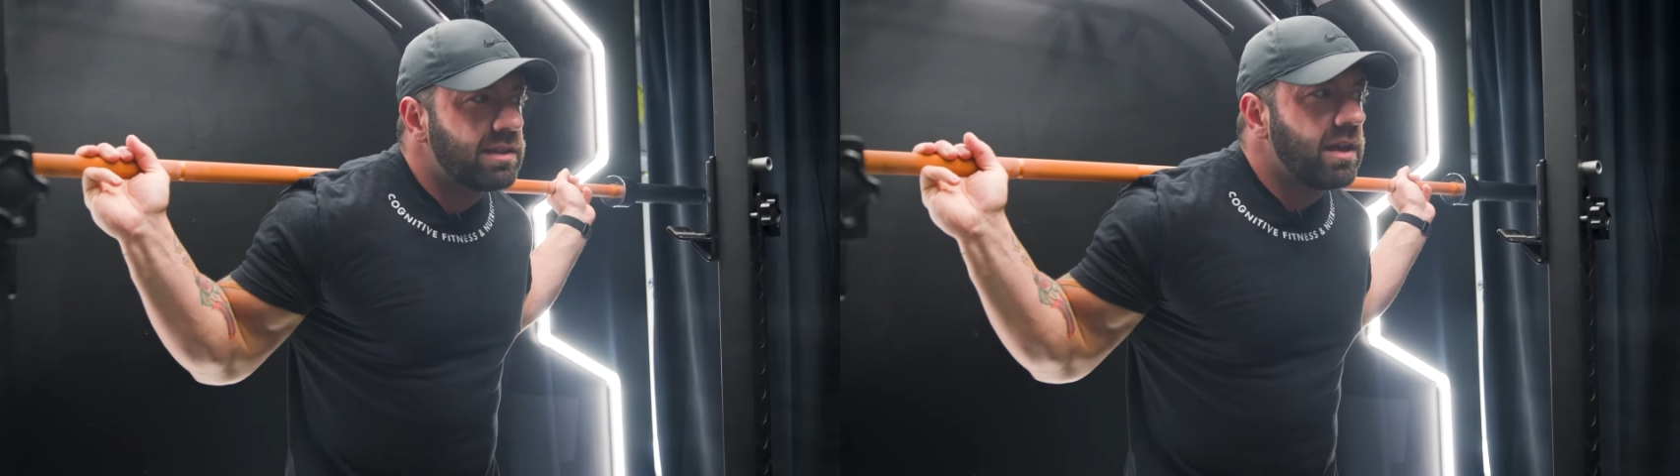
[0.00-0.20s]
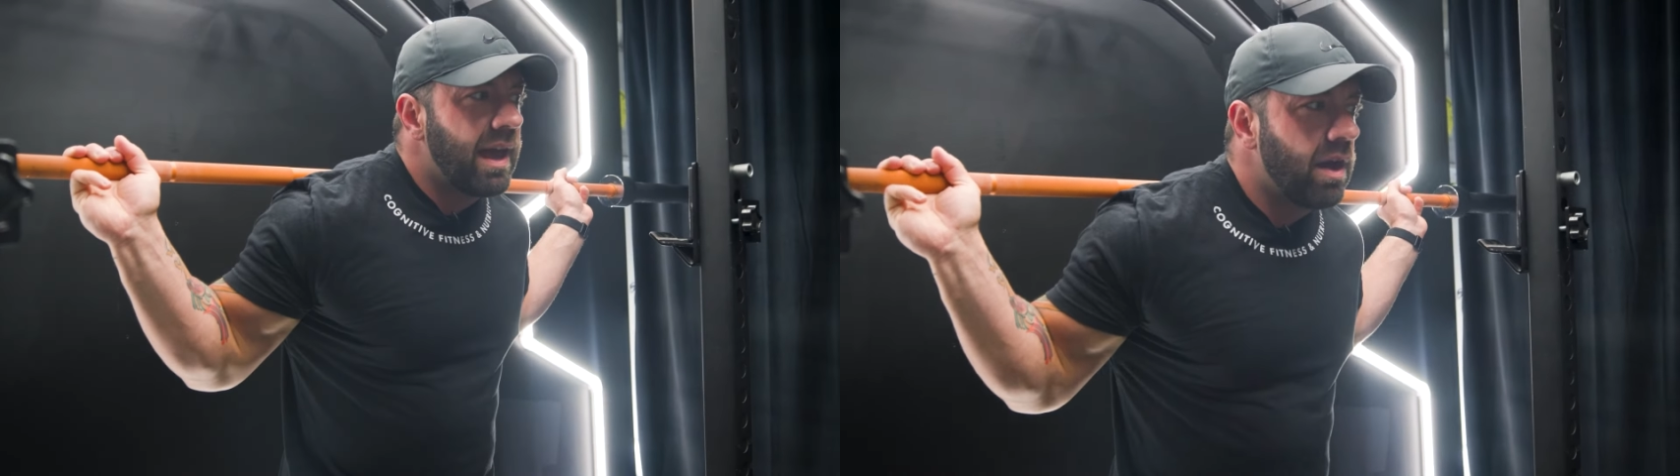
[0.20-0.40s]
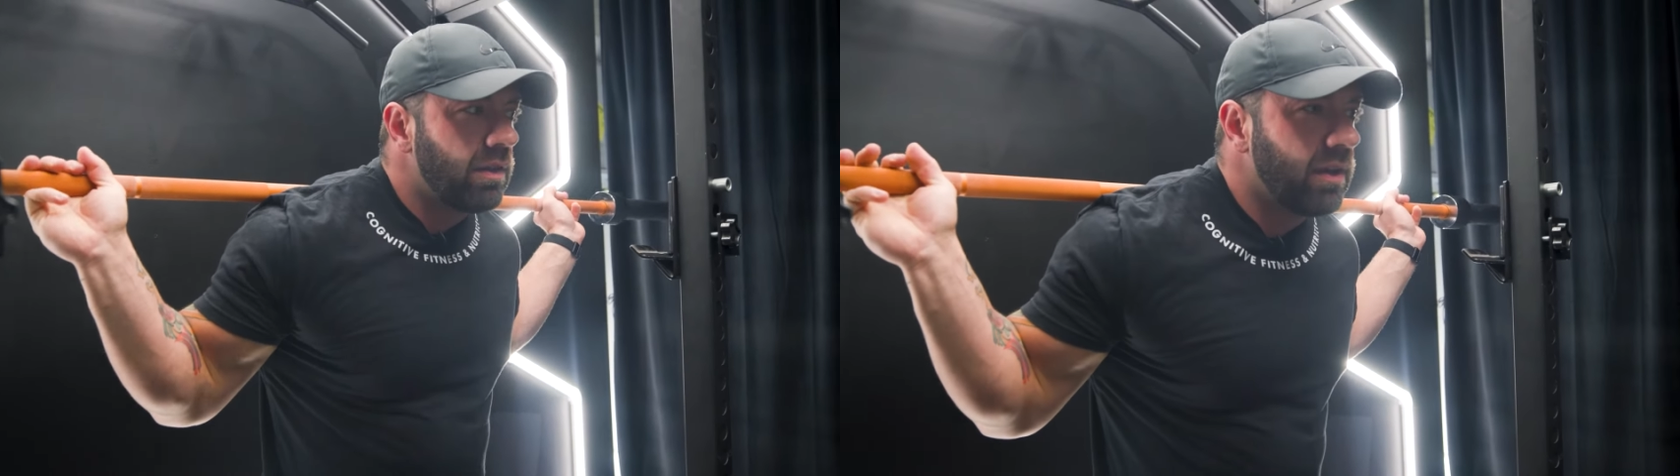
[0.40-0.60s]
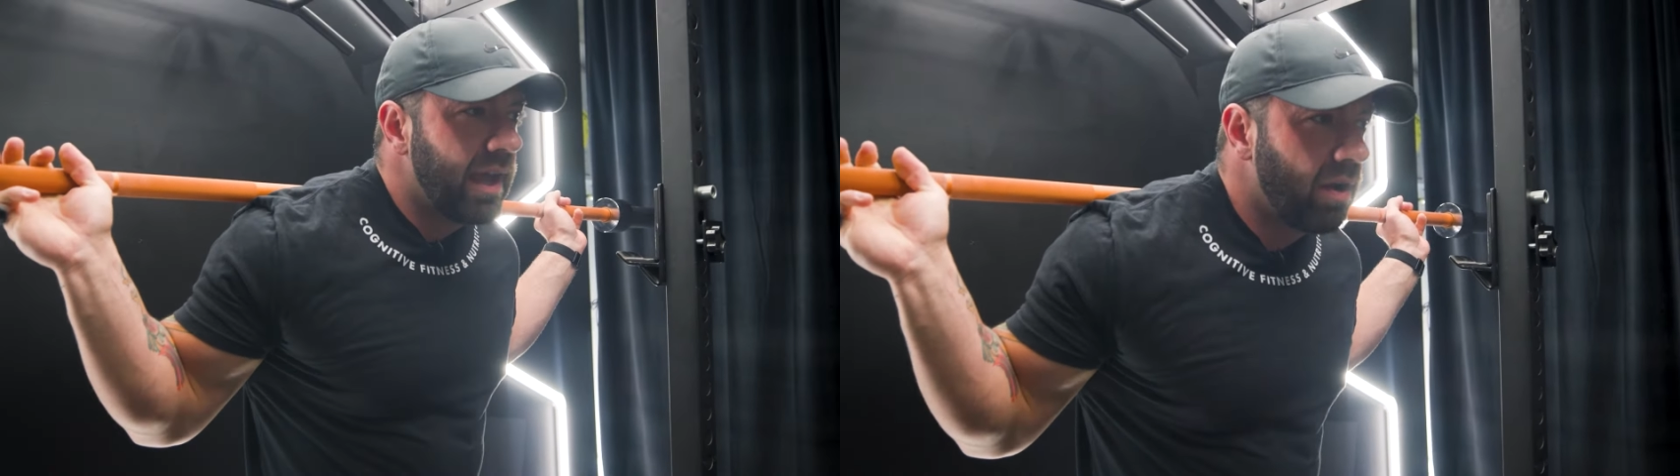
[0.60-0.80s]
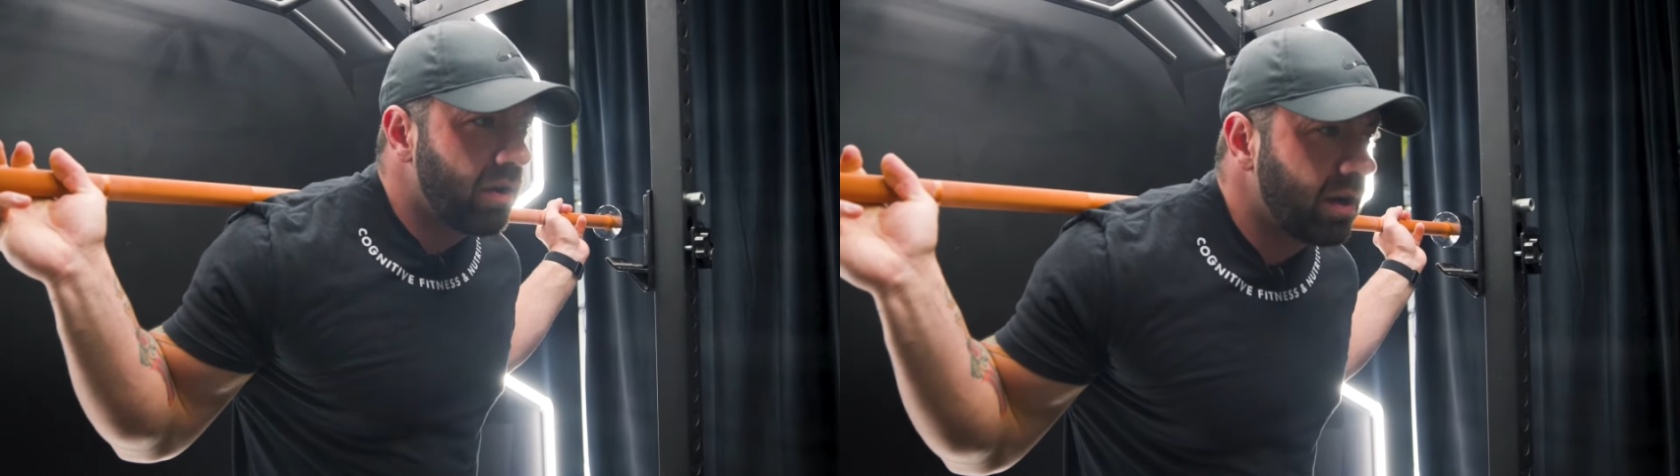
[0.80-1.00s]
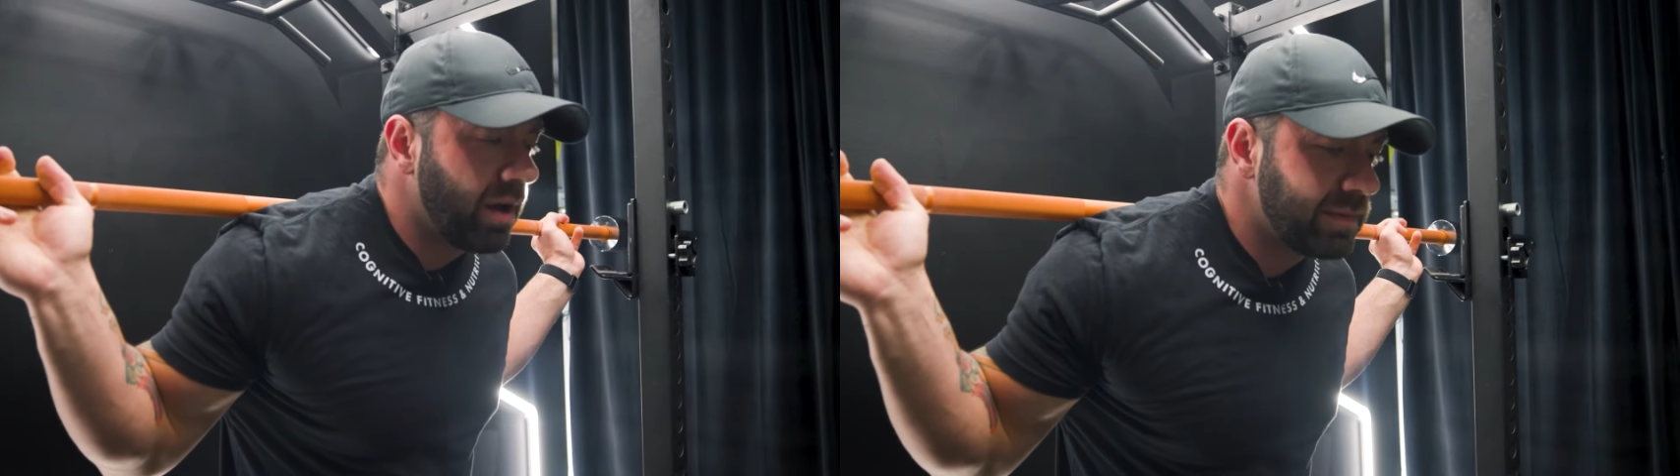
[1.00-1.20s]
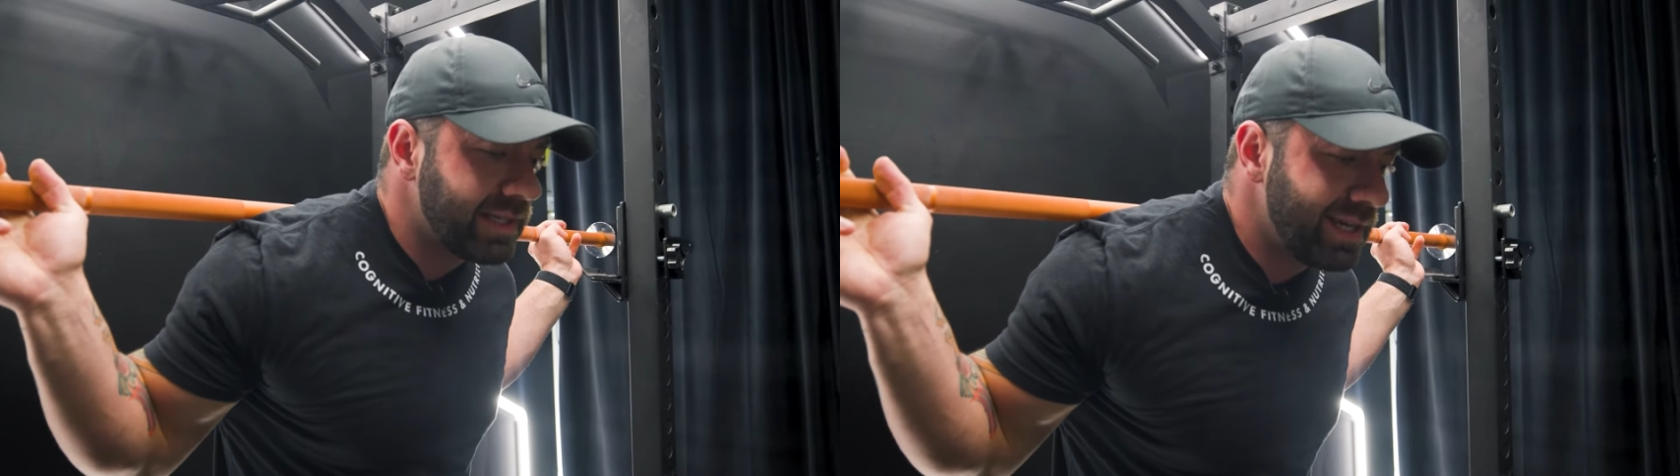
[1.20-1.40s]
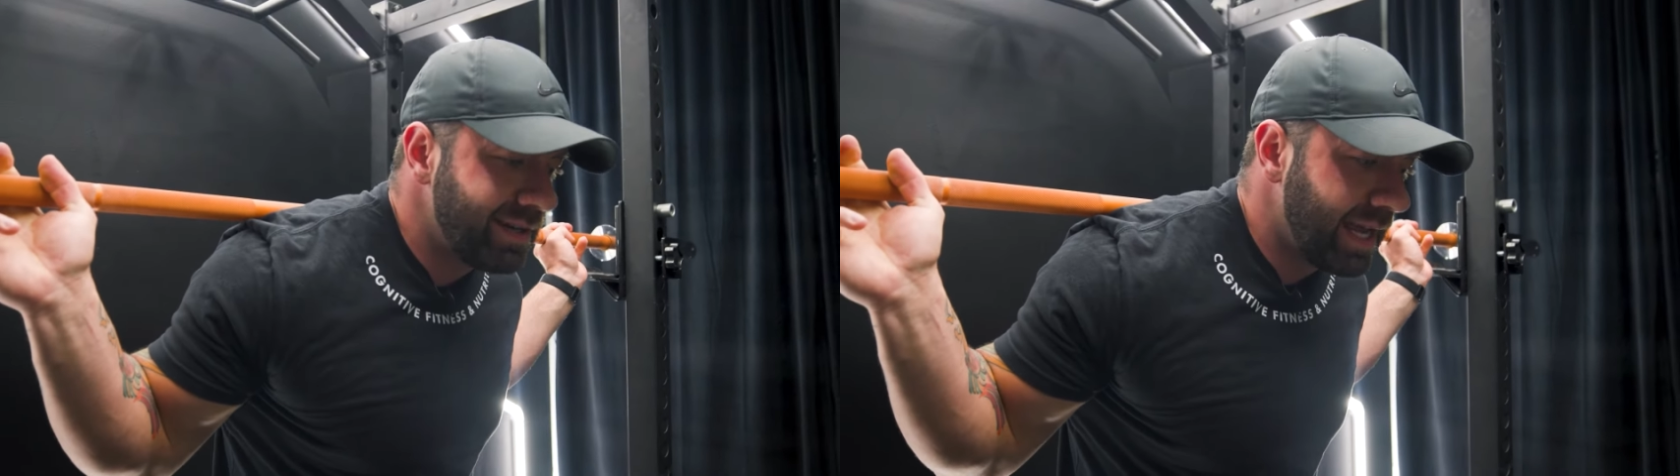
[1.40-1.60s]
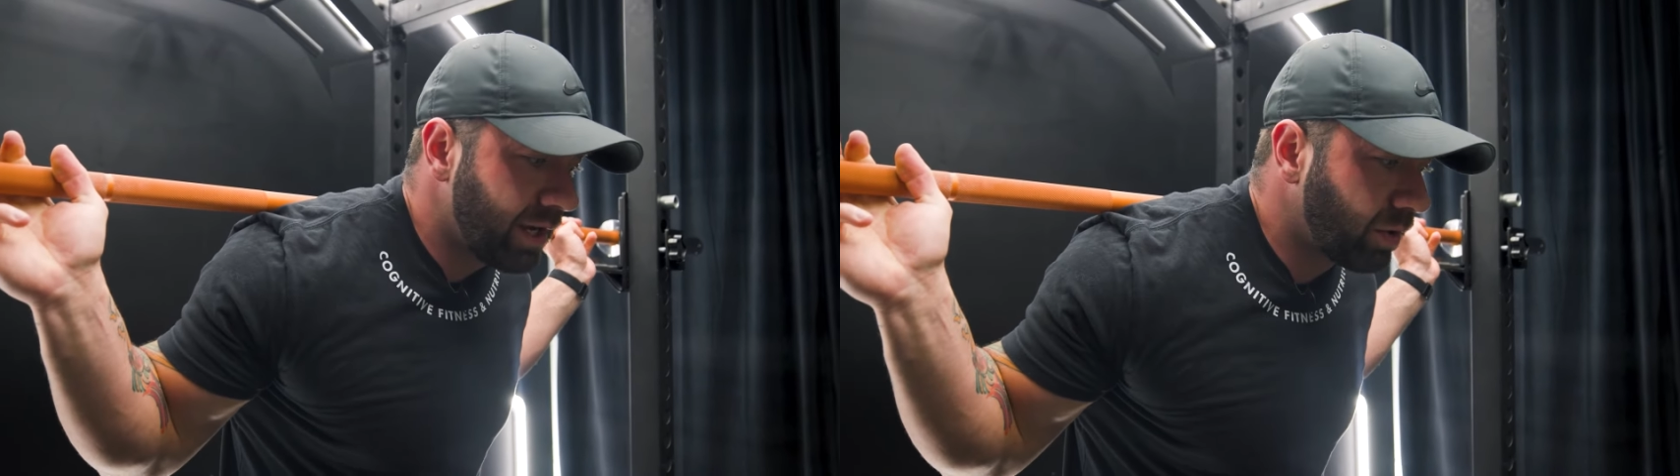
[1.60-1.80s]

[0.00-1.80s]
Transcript: the air comes in, it